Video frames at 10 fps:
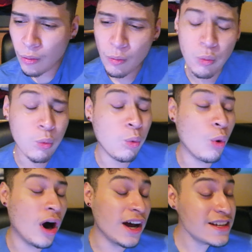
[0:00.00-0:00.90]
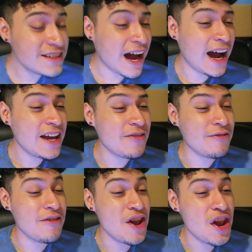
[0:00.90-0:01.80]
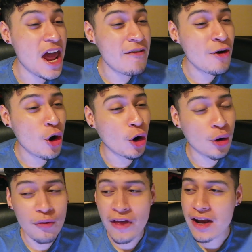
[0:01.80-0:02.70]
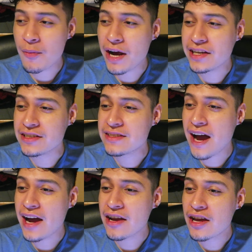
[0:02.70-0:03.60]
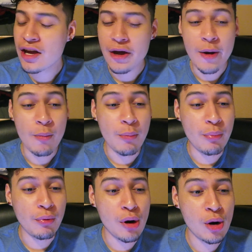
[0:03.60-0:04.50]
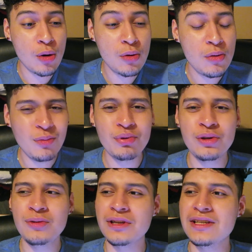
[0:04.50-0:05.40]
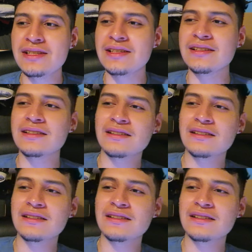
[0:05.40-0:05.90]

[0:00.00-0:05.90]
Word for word: that What? I have never heard of that in my entire... Bro, how blue is it?